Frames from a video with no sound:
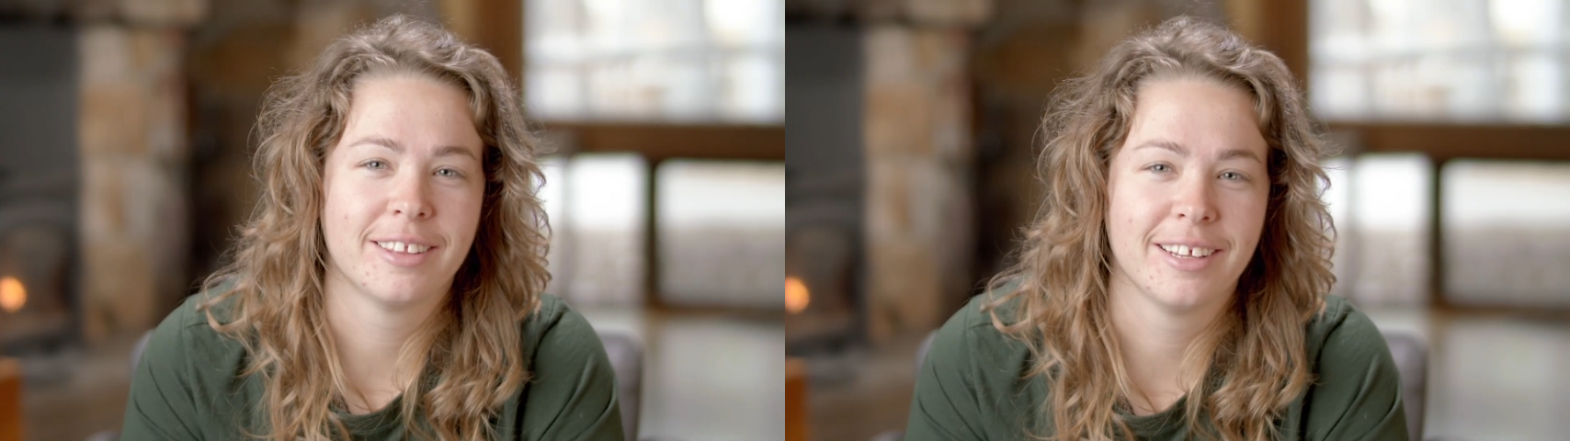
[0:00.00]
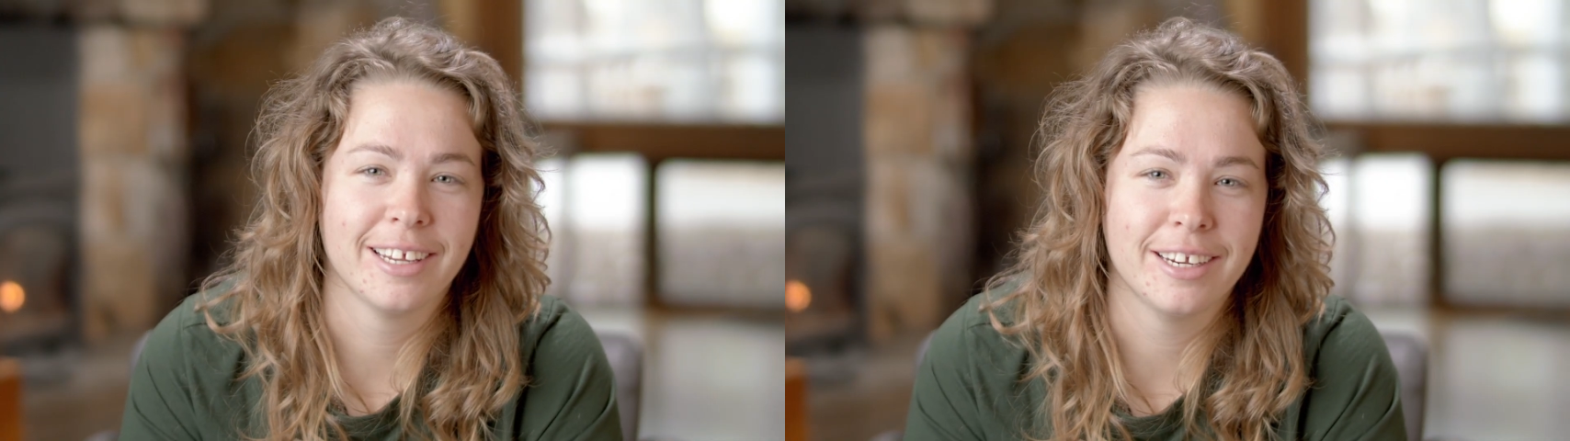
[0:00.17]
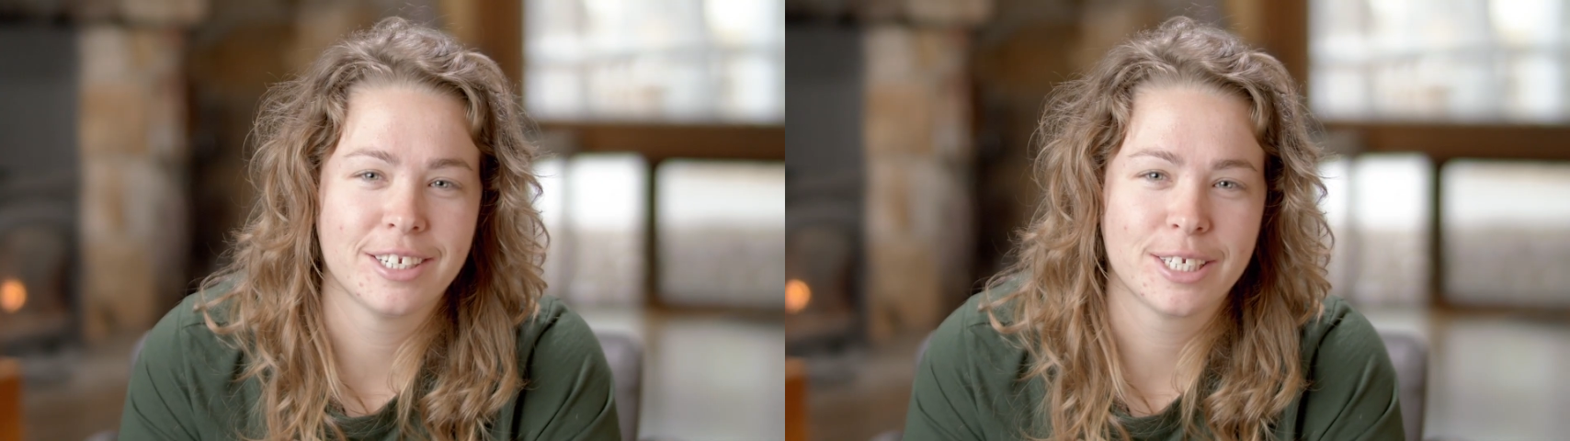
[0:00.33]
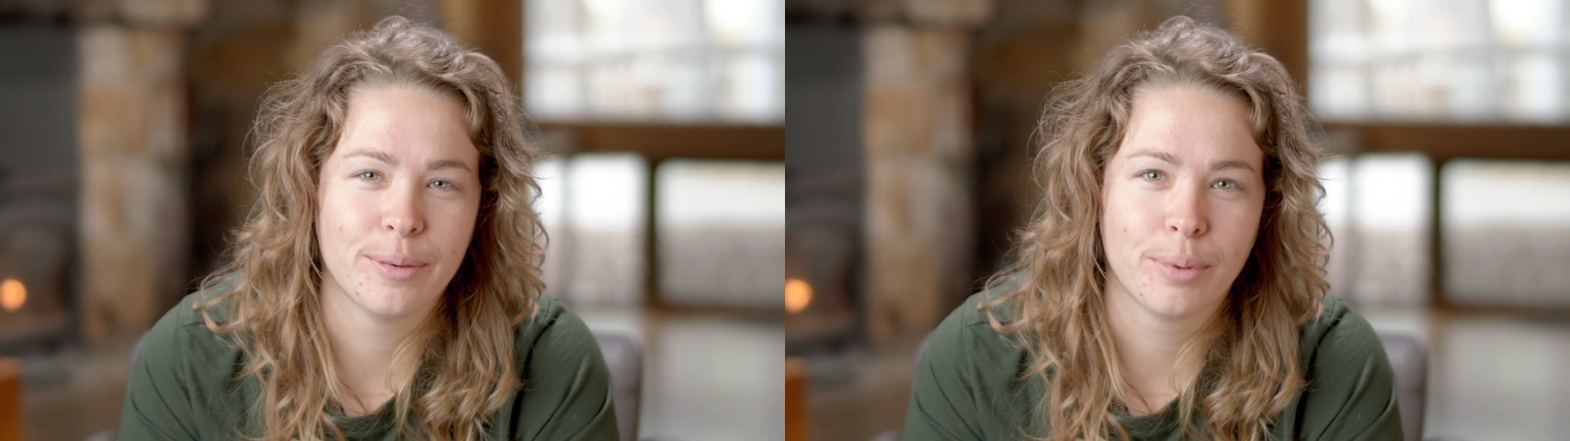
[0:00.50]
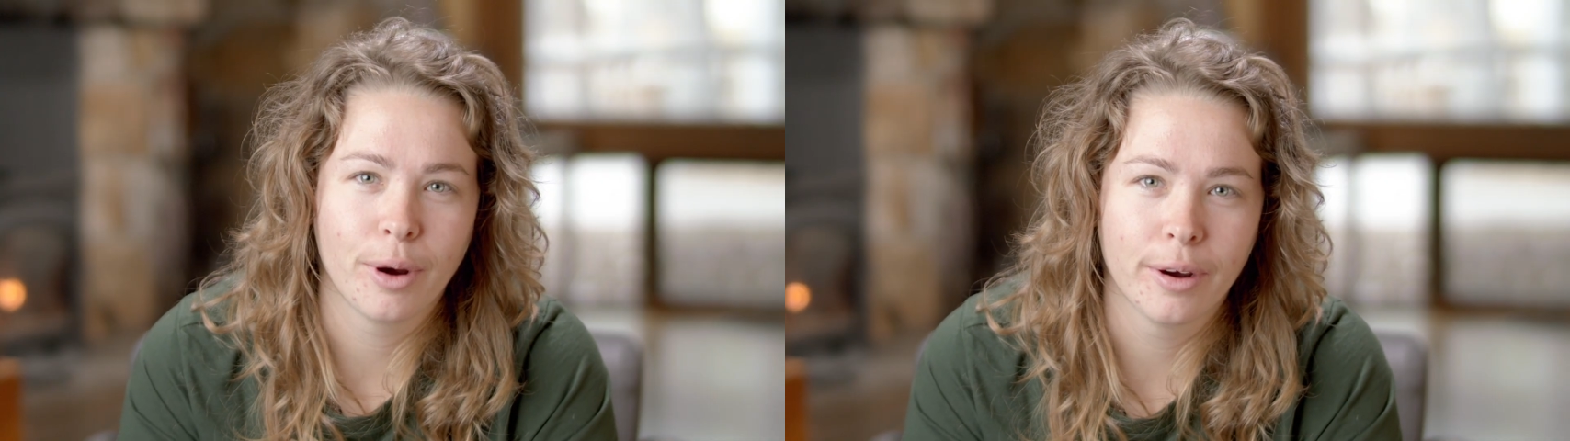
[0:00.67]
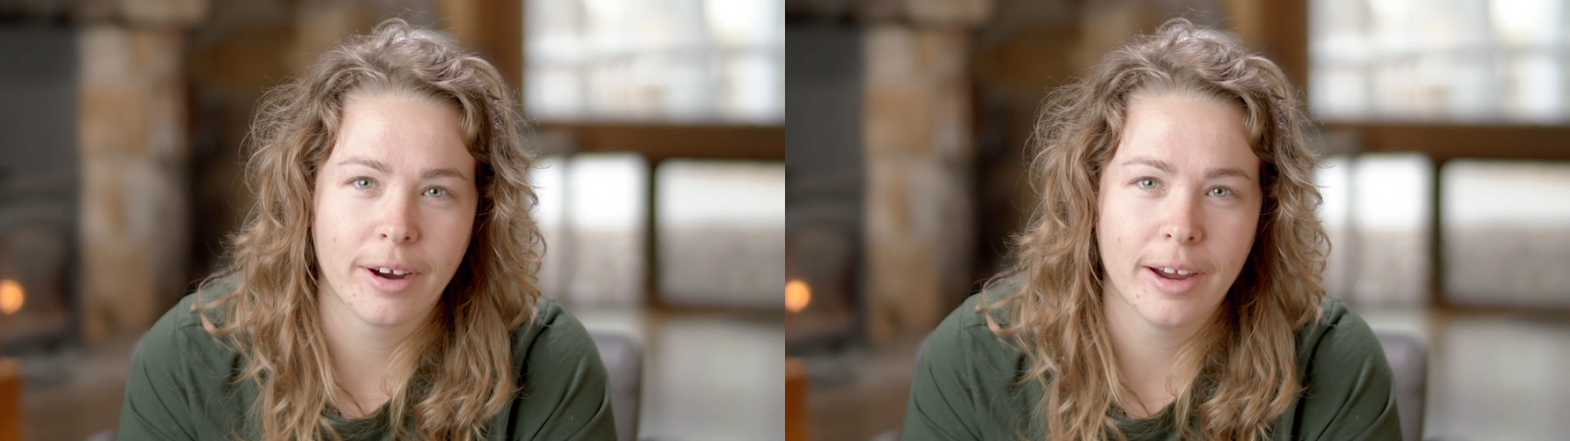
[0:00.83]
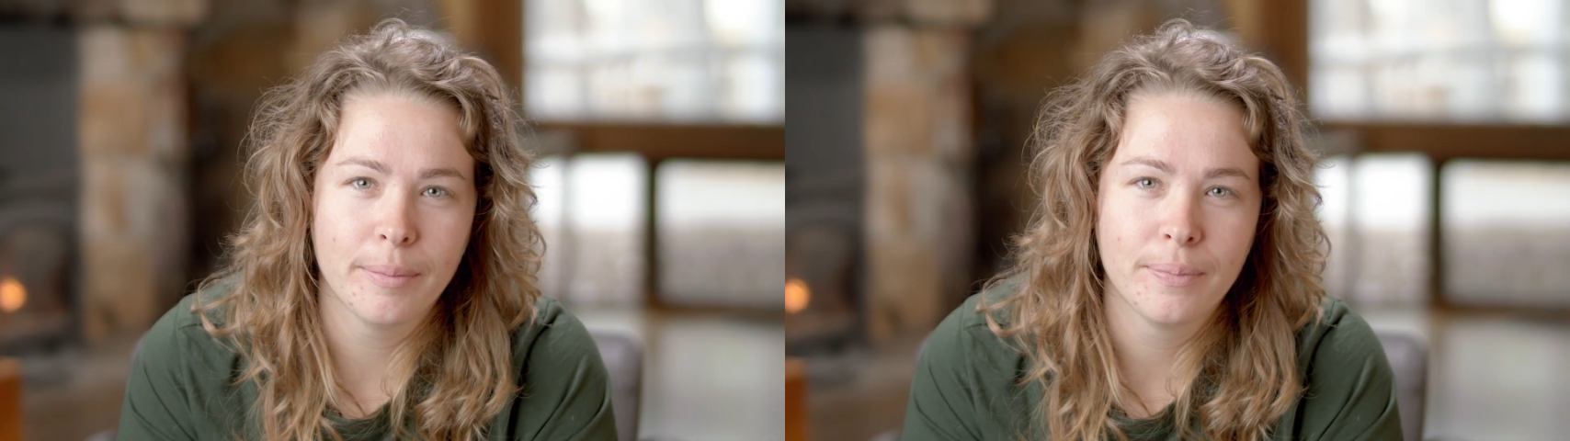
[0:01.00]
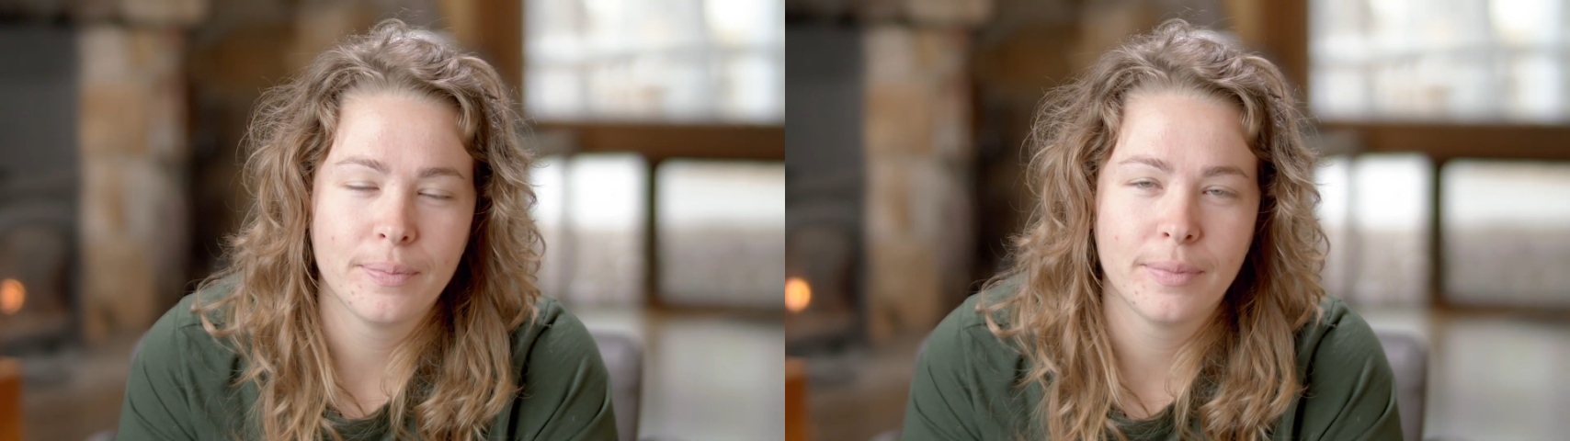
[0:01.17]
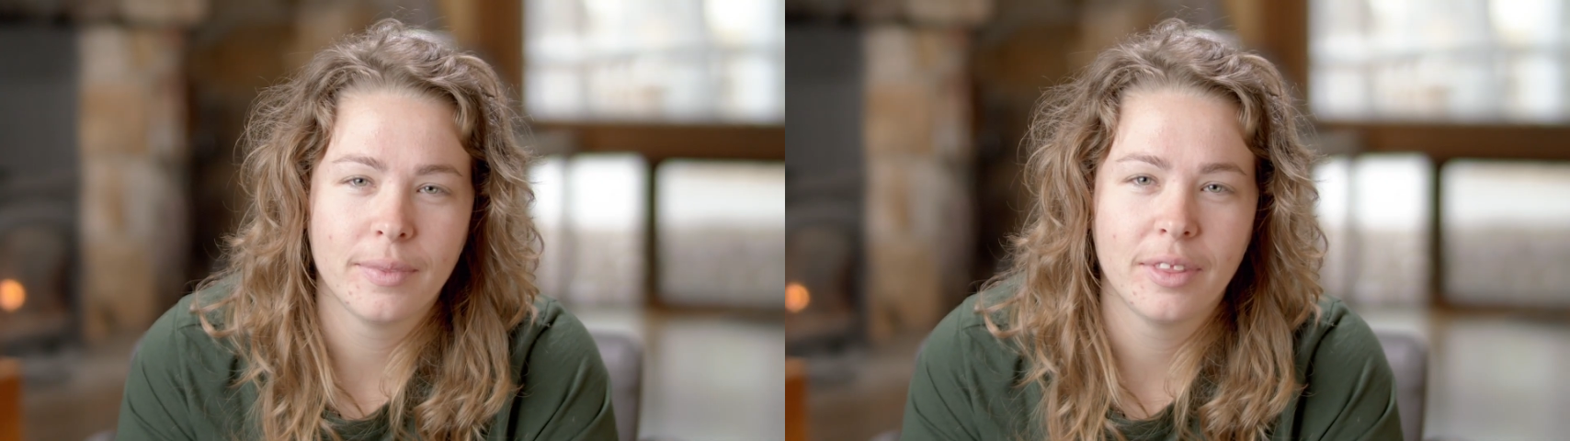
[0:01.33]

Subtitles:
the leadership program.